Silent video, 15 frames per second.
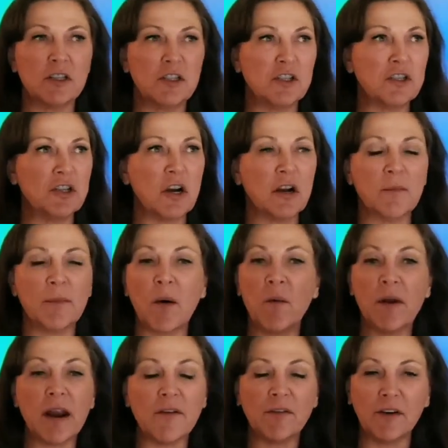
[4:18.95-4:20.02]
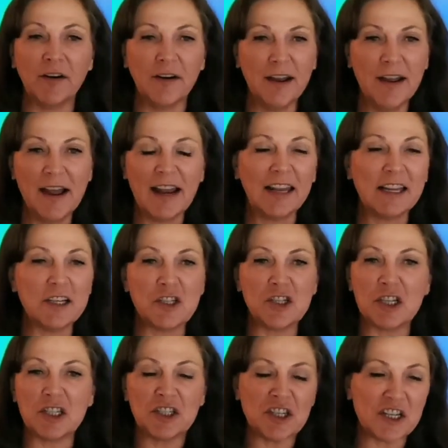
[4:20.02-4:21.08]
She's talking about whatever
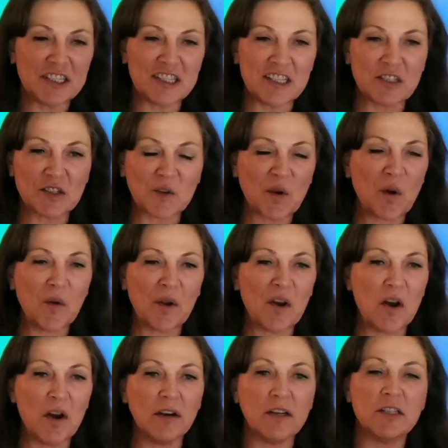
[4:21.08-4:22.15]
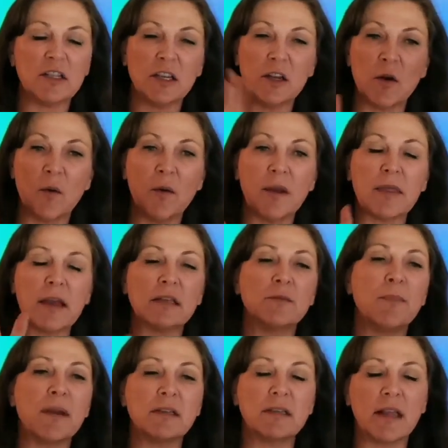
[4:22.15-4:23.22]
logistics that's going on. You say, you know what? That's
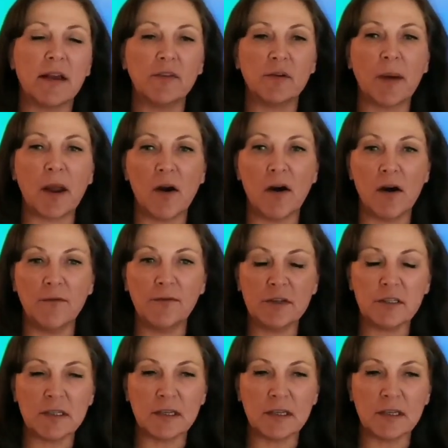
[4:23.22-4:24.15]
best left in my office.